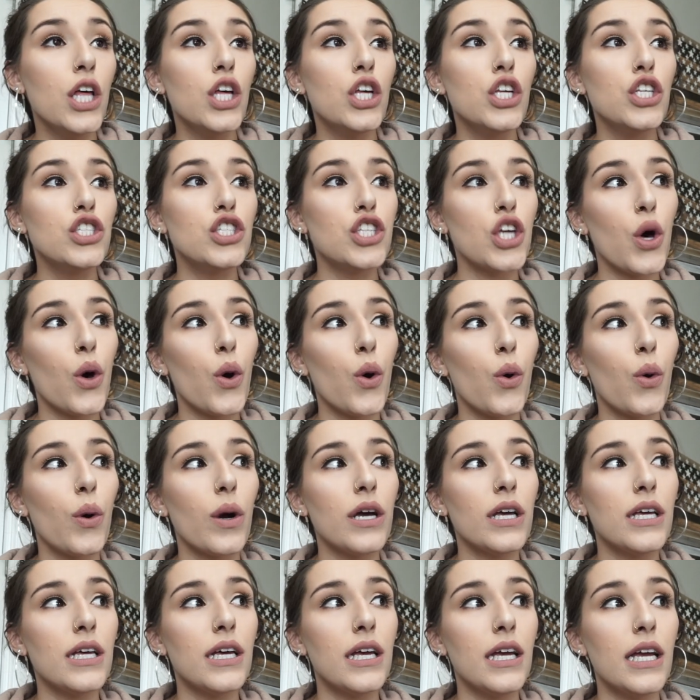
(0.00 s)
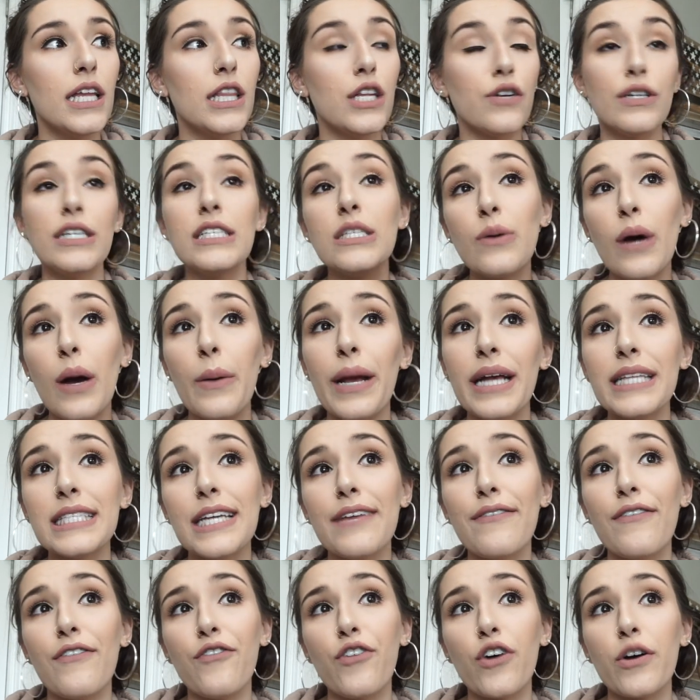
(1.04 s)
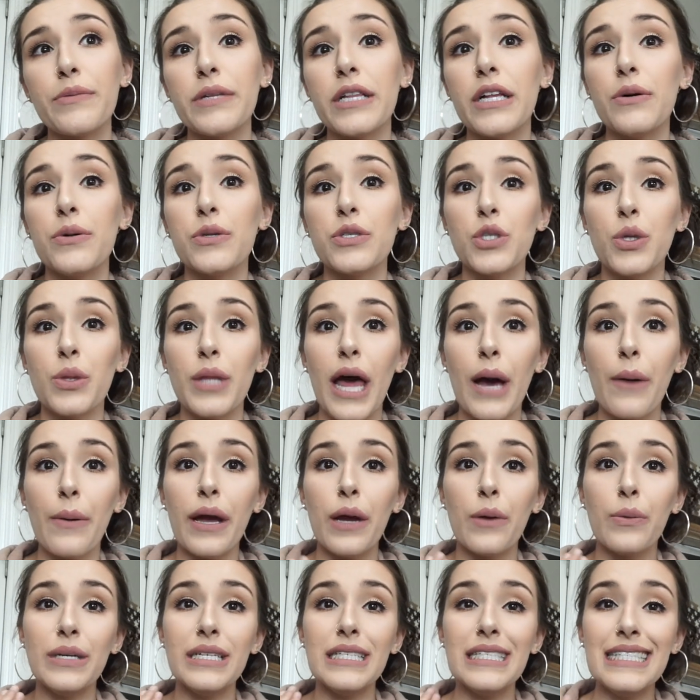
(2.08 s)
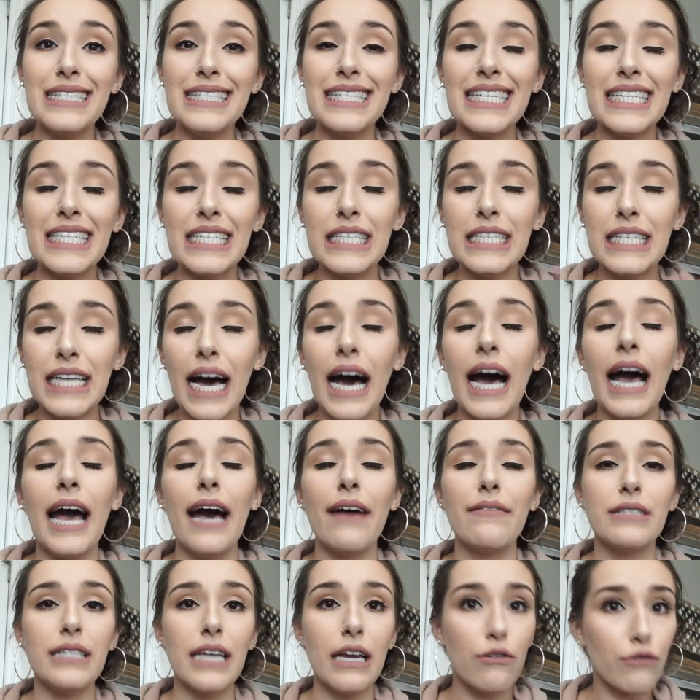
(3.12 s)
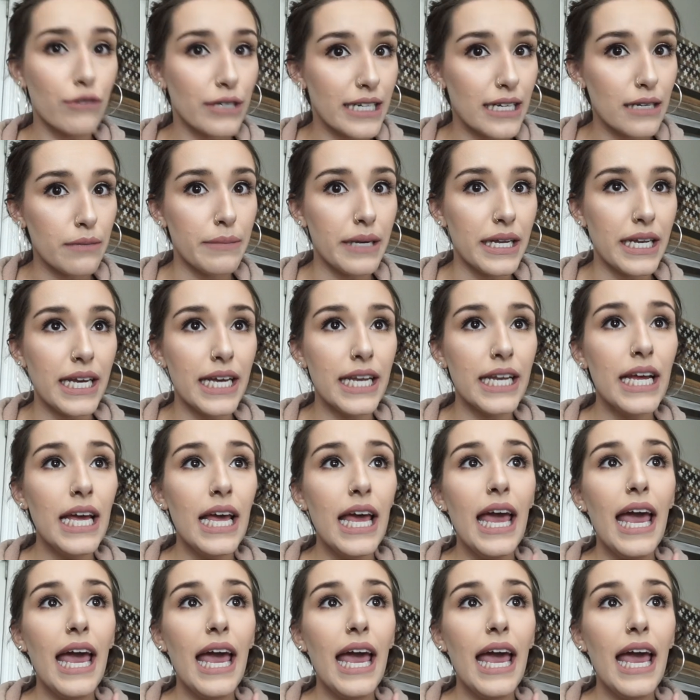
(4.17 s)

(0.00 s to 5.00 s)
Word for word: So and the reason why we had to give him formula was so that way we did not have to get readmitted.